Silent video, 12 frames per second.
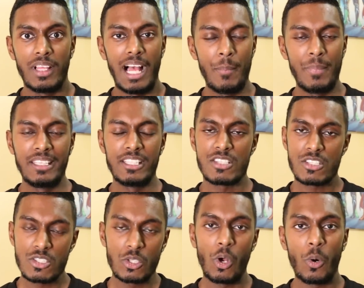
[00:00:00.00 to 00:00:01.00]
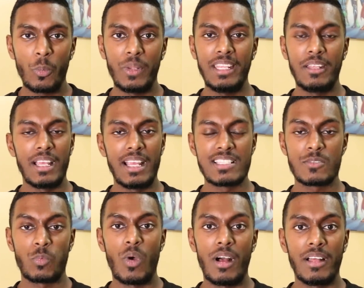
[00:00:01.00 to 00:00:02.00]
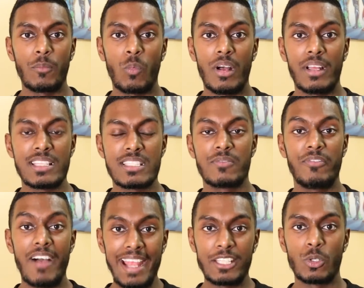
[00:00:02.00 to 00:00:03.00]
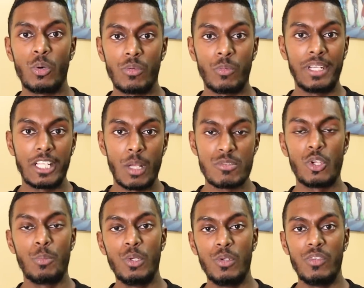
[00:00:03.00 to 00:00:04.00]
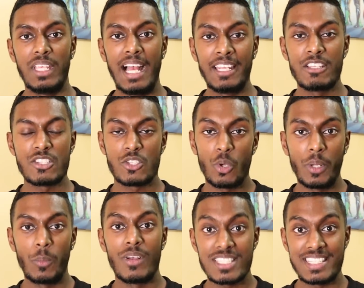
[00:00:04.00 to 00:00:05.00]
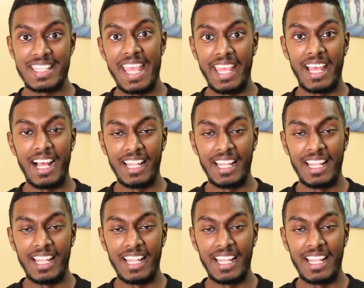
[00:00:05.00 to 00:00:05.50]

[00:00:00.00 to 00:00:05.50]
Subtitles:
I mean, the story is what it's vital when it comes to a movie, and the story was there,